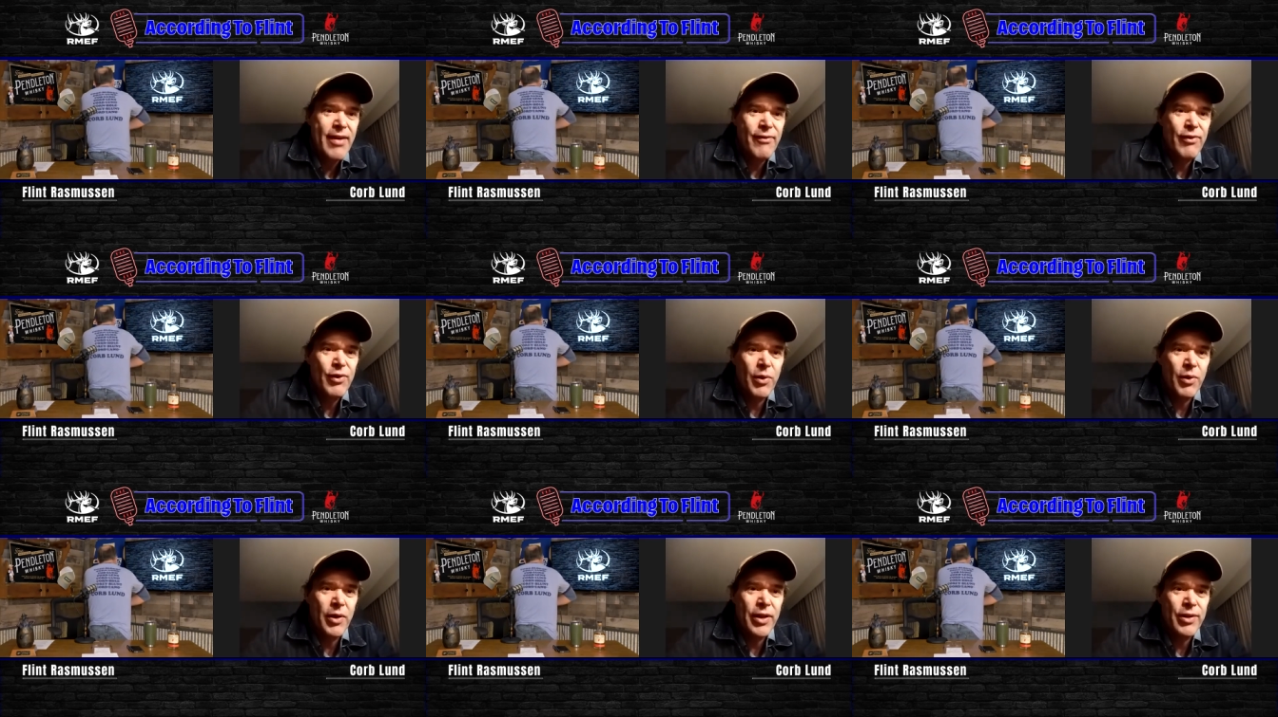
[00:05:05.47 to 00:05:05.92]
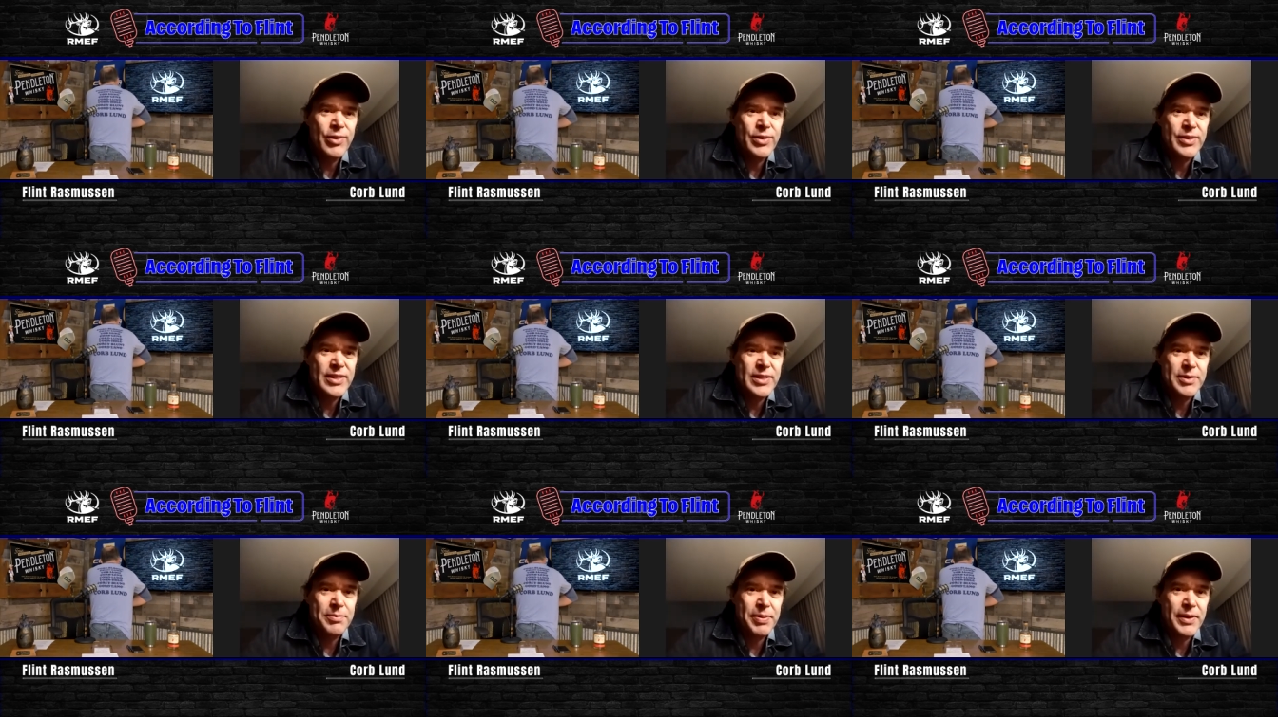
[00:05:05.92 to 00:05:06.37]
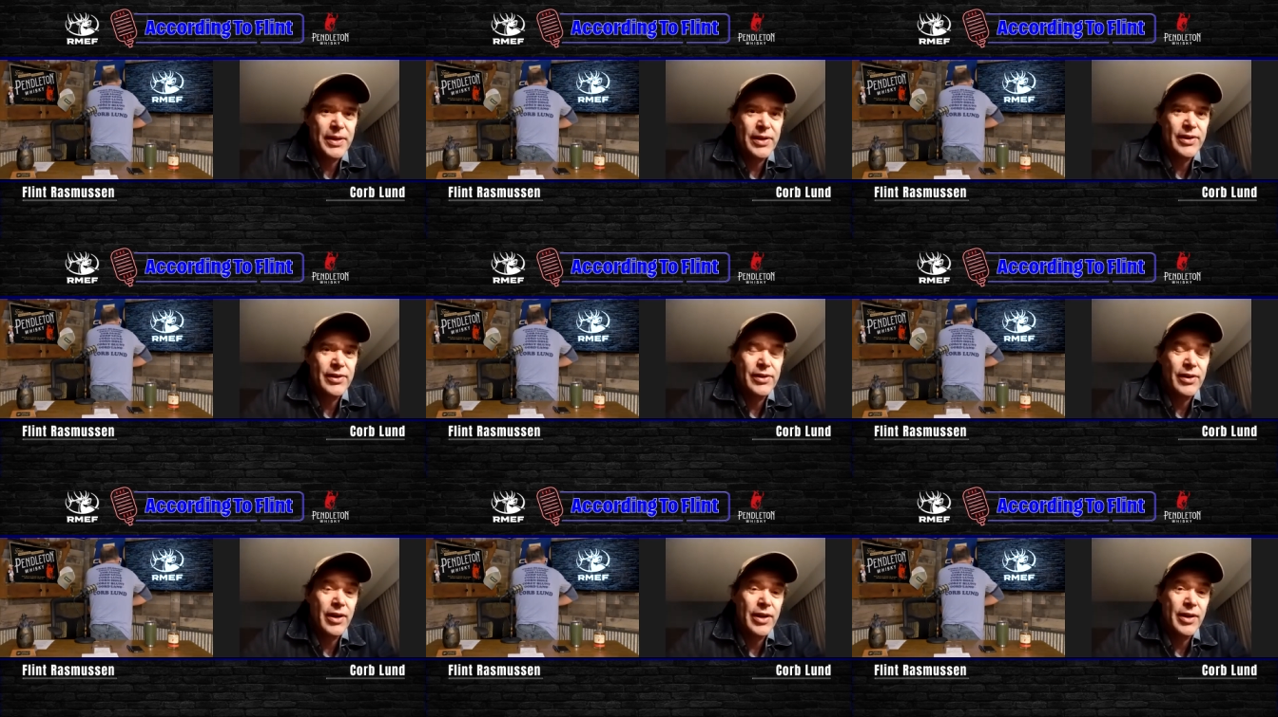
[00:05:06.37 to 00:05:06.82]
every one of those has
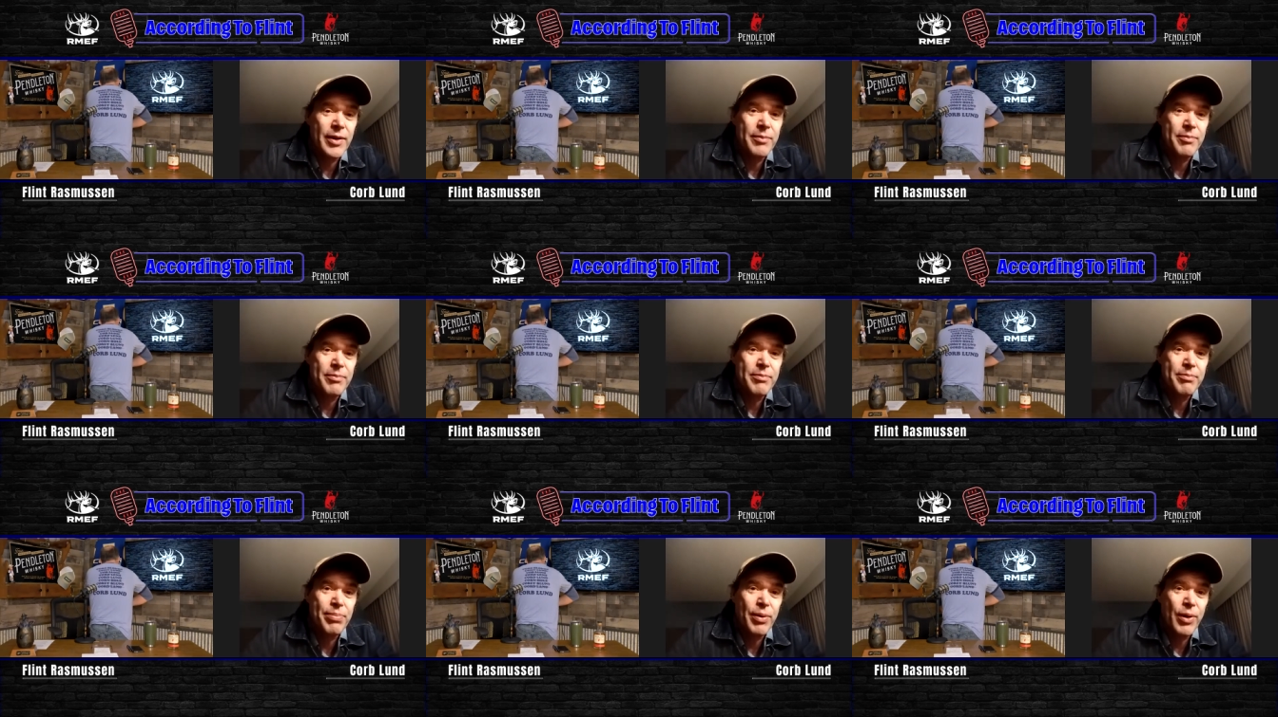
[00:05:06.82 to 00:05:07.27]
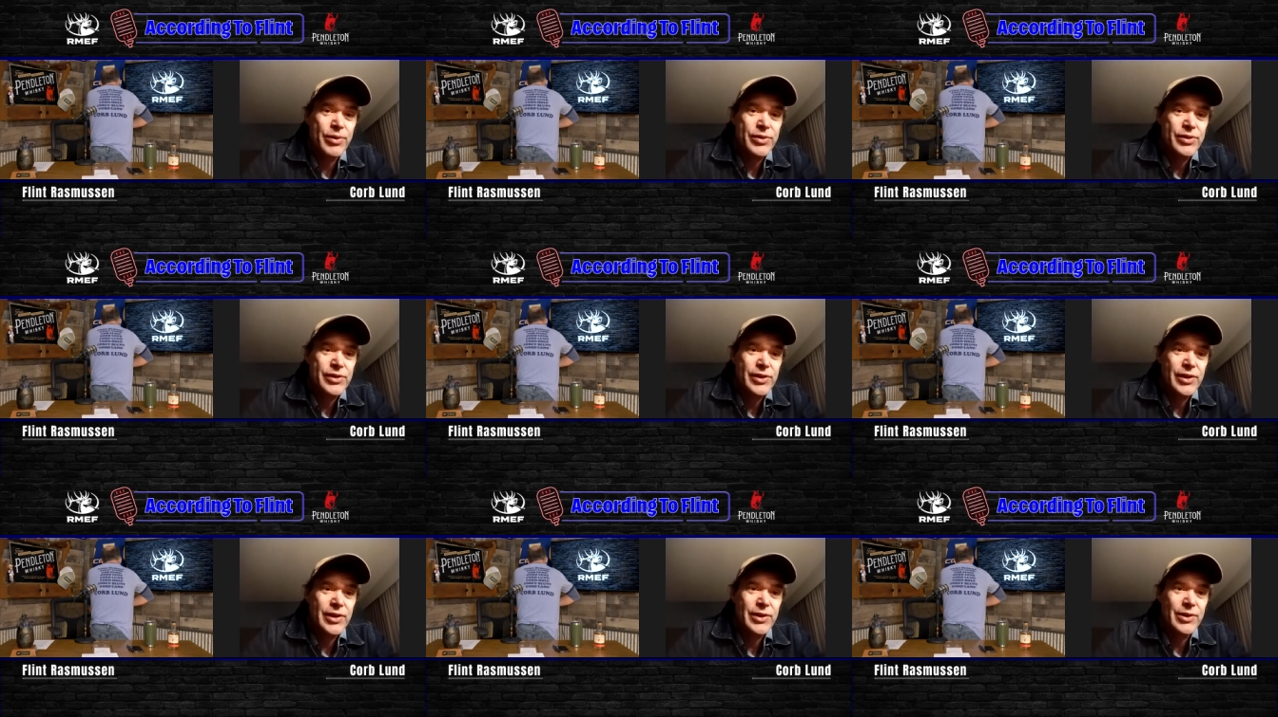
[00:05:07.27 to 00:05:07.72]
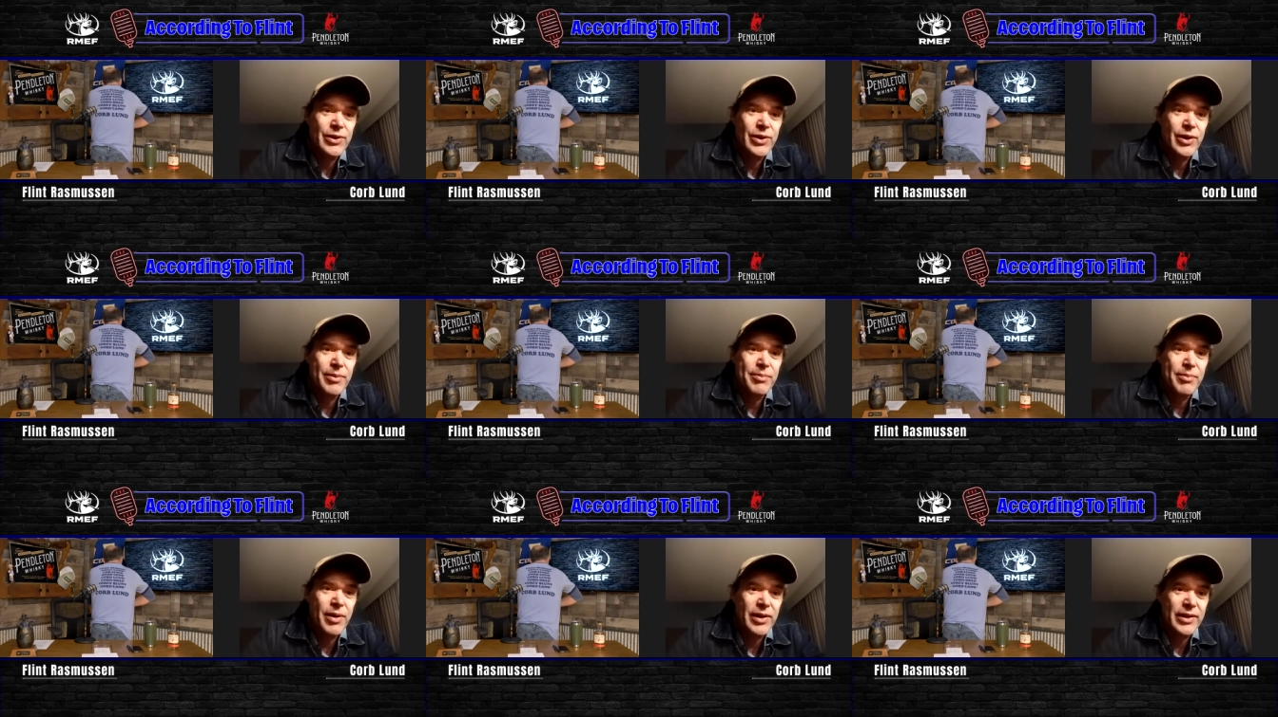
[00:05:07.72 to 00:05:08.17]
appeared on a poster
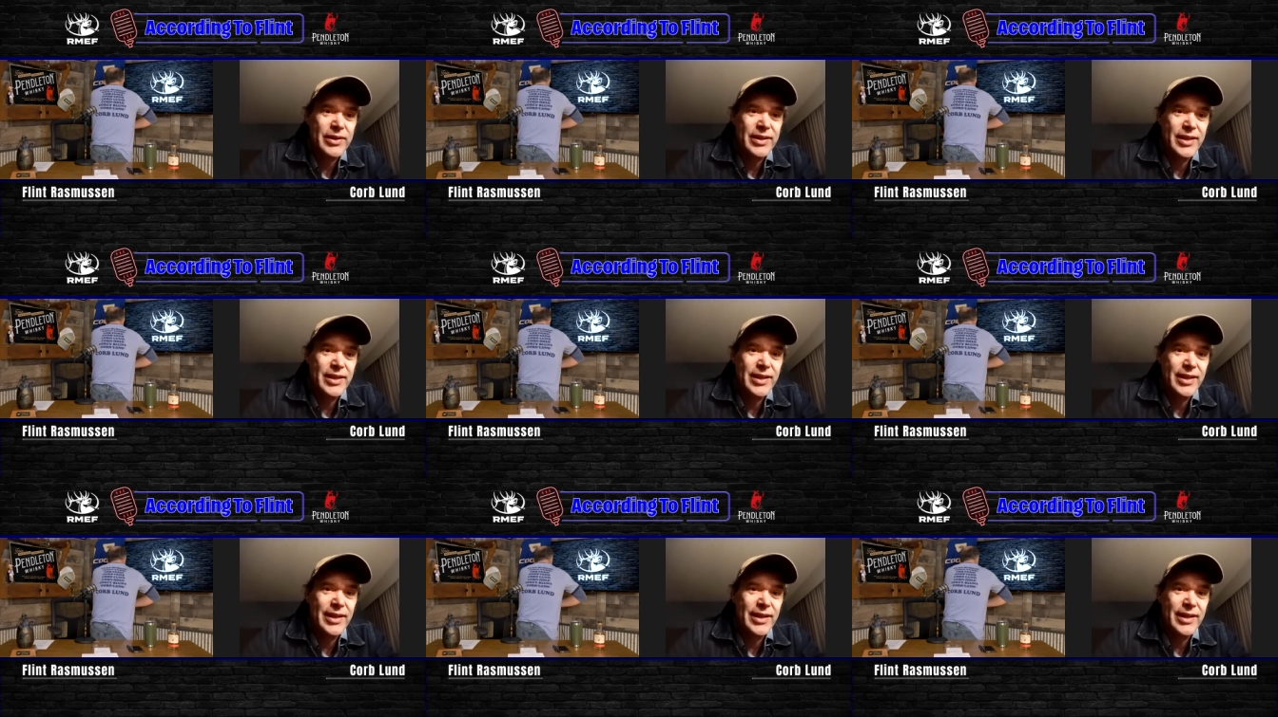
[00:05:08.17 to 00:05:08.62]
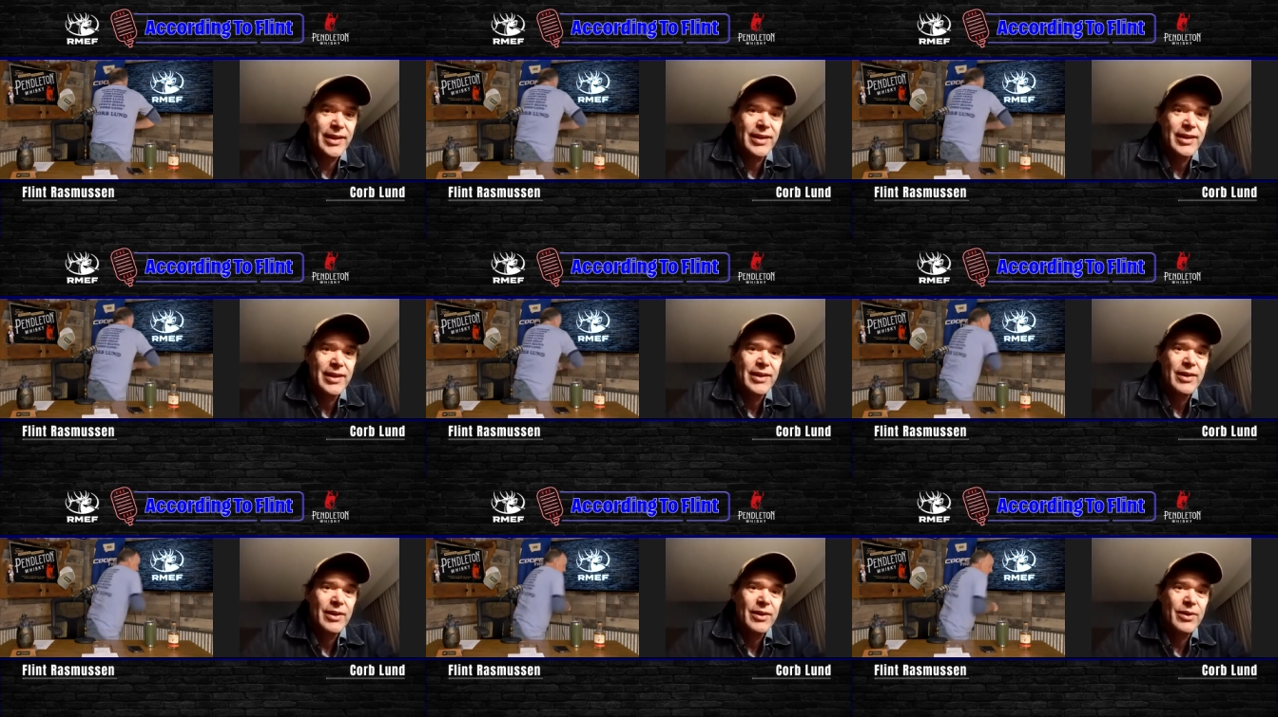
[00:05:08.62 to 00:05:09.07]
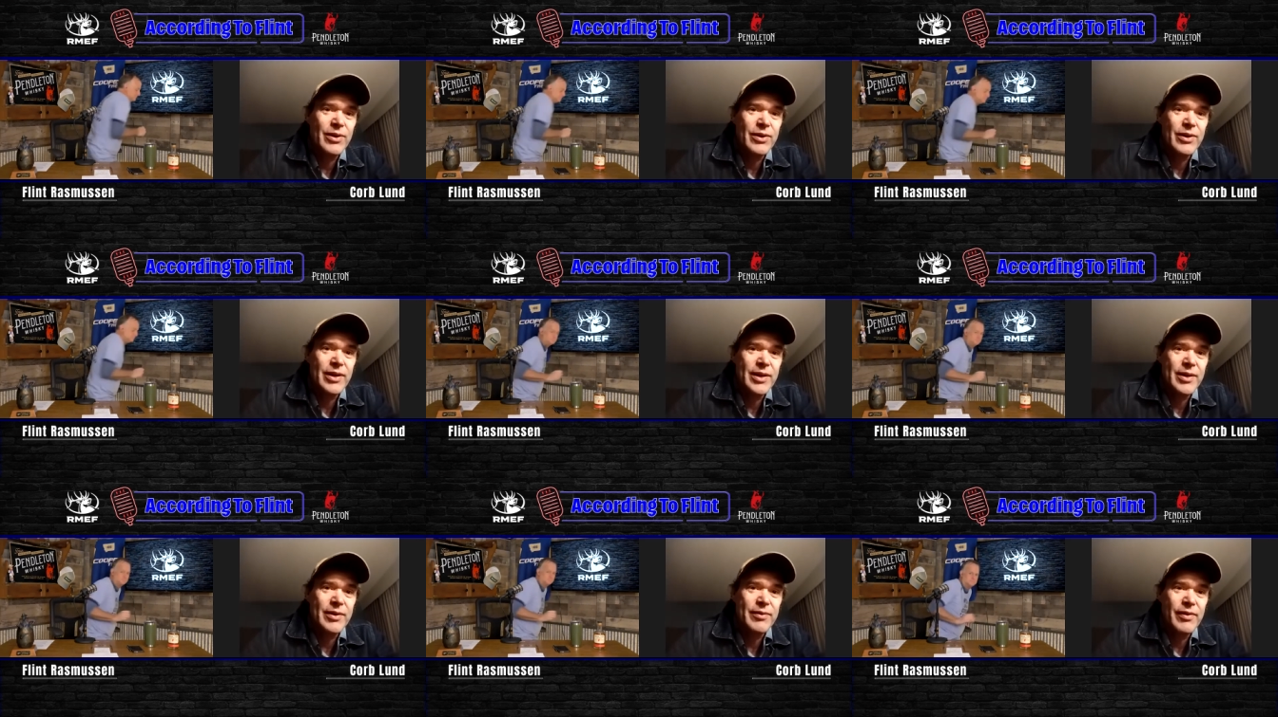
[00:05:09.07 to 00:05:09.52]
or a marquee
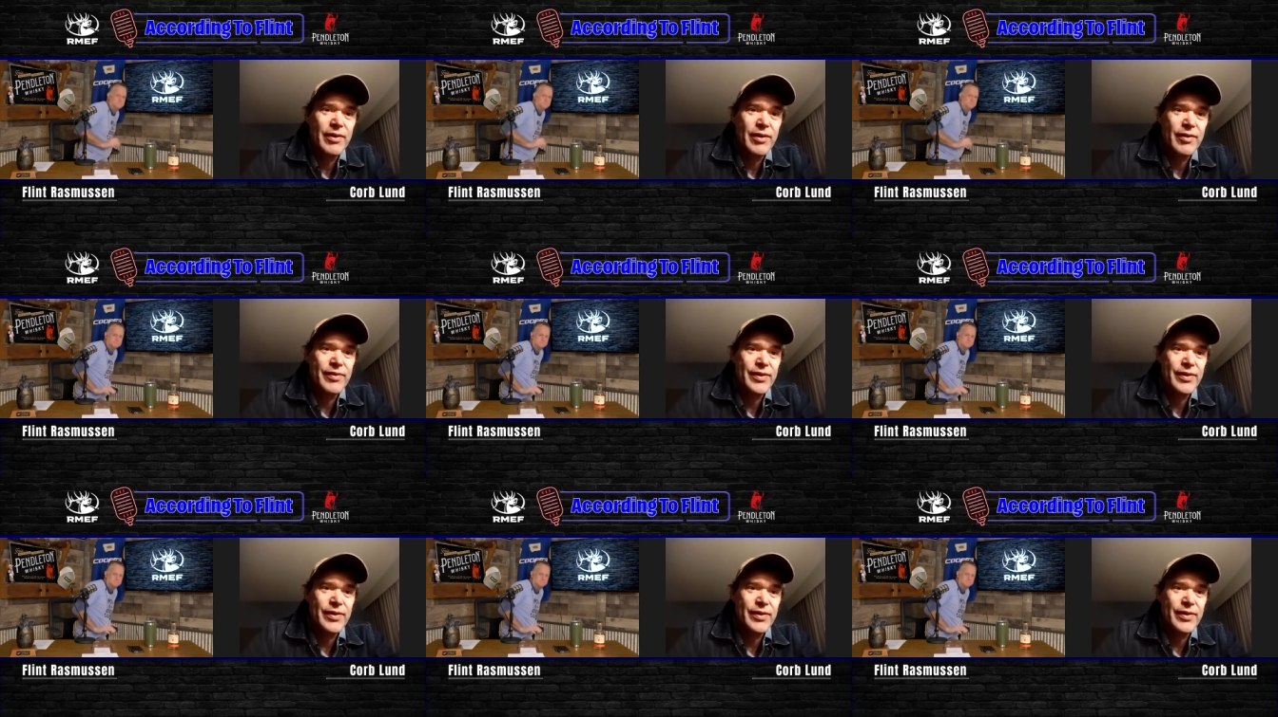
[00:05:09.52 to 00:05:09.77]
or a,